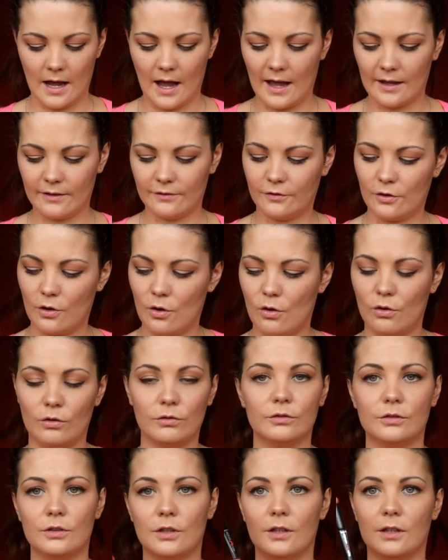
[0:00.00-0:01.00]
I've
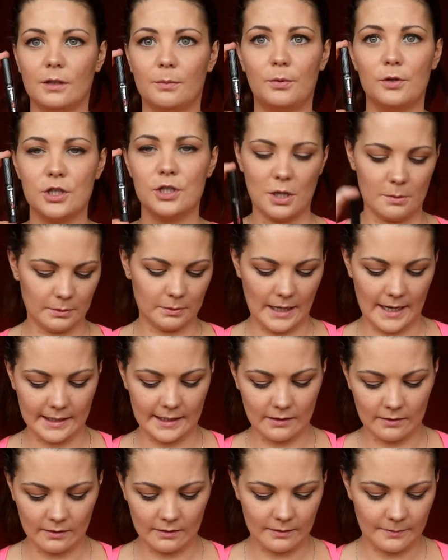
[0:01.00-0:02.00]
gotten the push-up
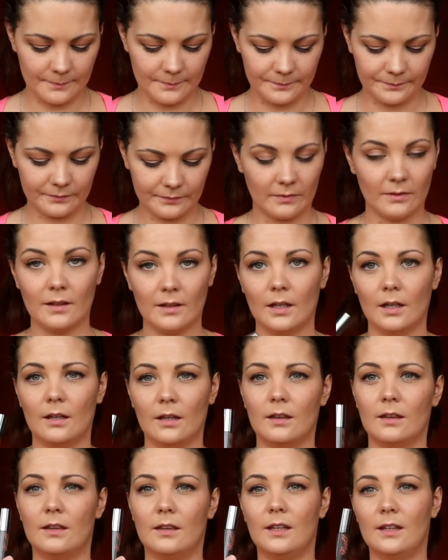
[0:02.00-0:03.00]
liner,
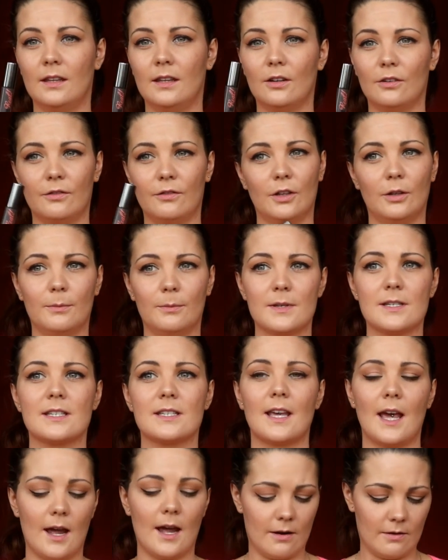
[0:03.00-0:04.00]
the They're Real
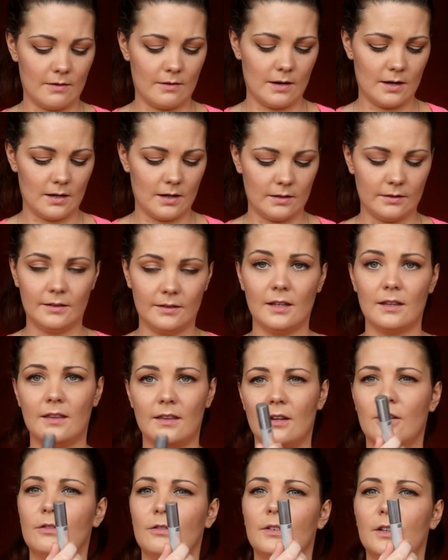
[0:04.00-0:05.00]
mascara, the
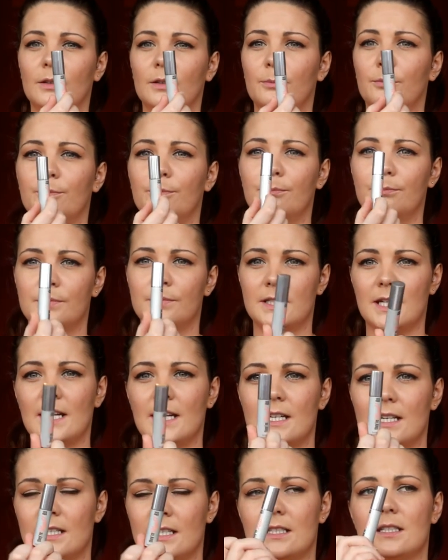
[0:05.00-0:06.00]
They're Real
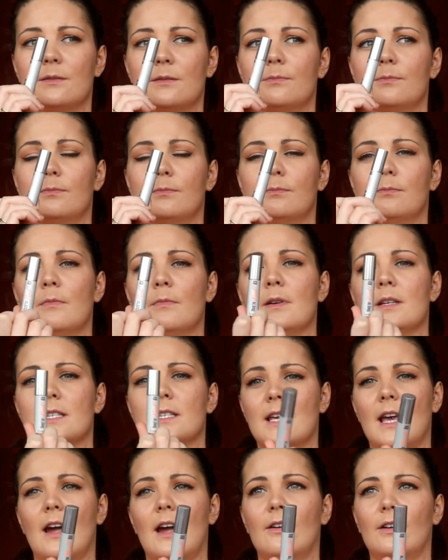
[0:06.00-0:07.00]
tinted
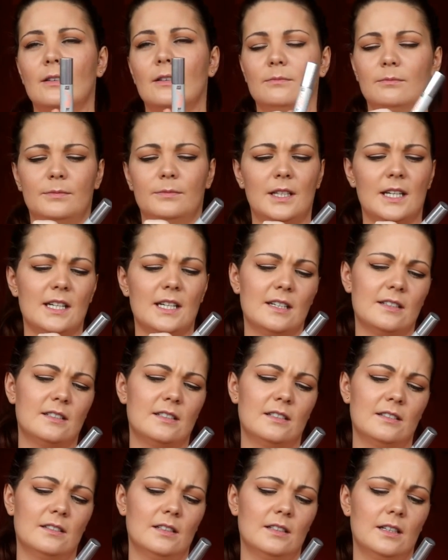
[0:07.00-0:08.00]
mascara, the
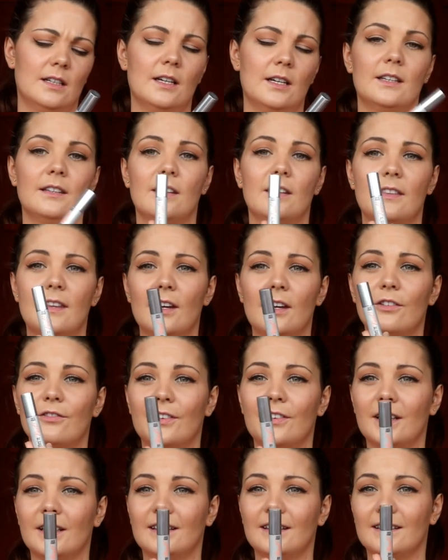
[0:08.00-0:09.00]
They're
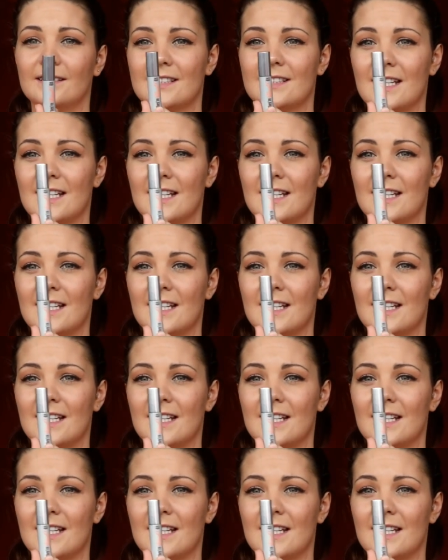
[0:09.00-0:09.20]
Real